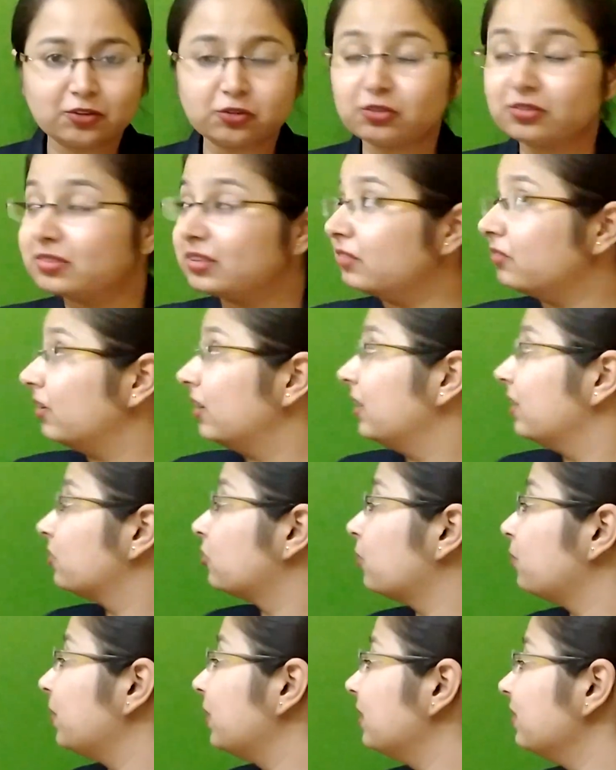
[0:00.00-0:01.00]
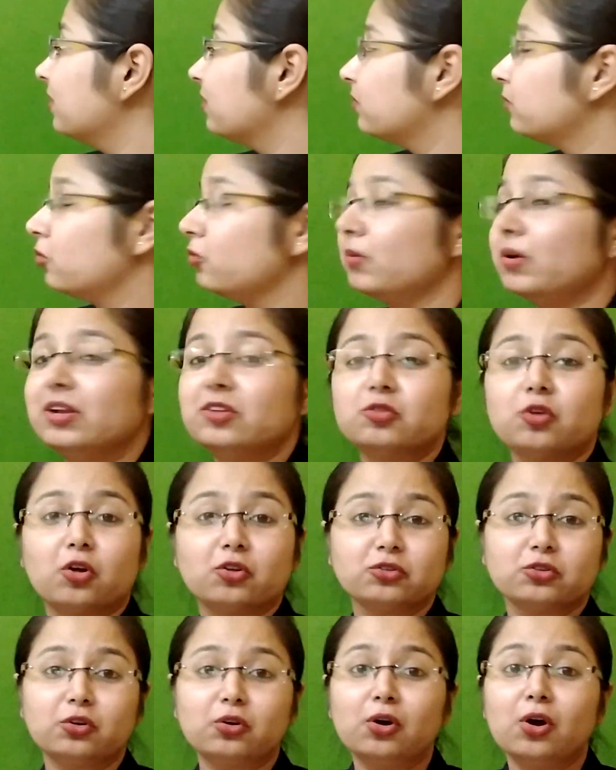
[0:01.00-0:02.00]
So, civil disobedience movement is
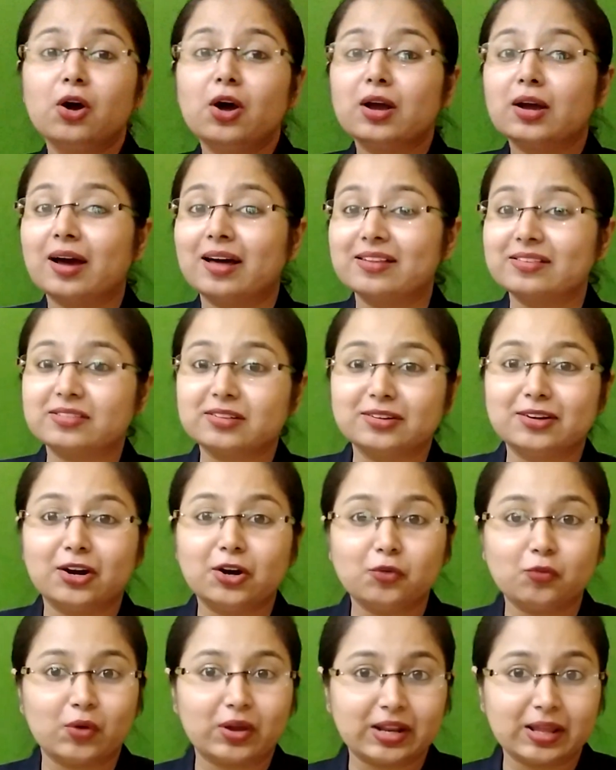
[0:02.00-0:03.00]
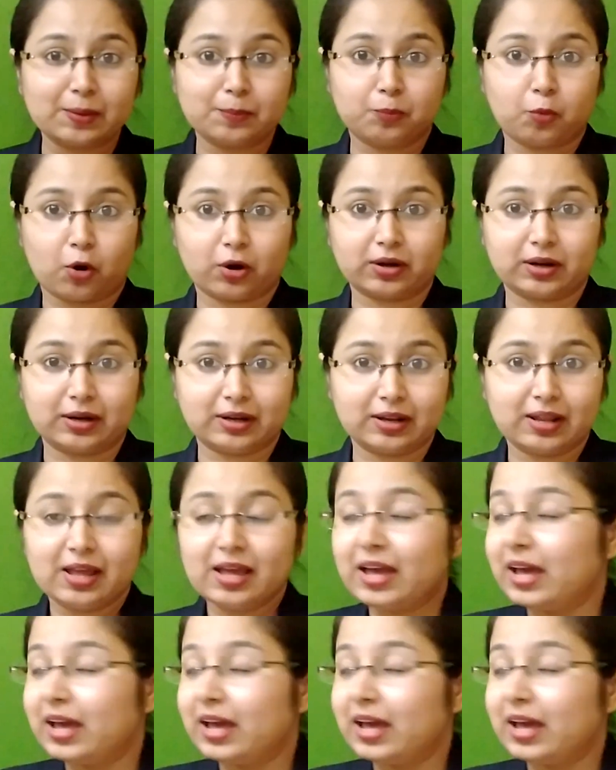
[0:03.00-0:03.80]
also considered very important,